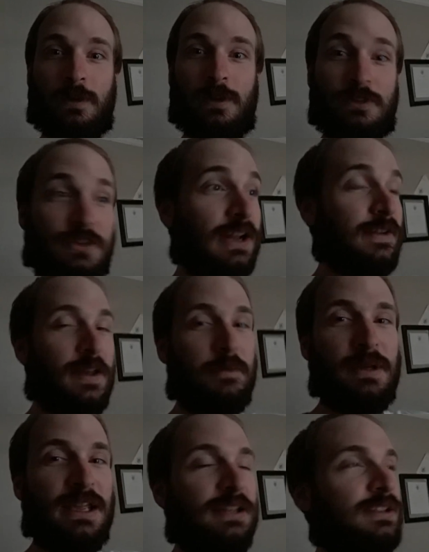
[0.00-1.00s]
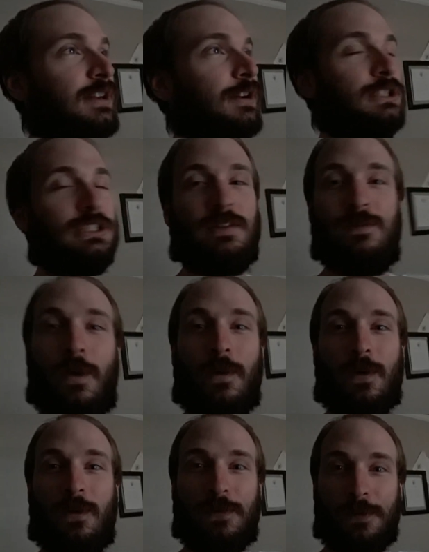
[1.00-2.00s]
instead of him being, you know, just a
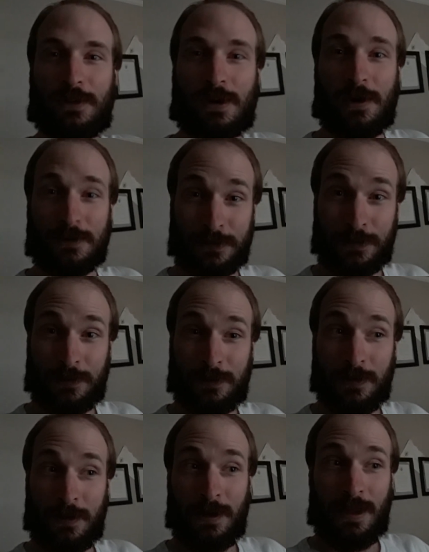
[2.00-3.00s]
vocal for the cartoon,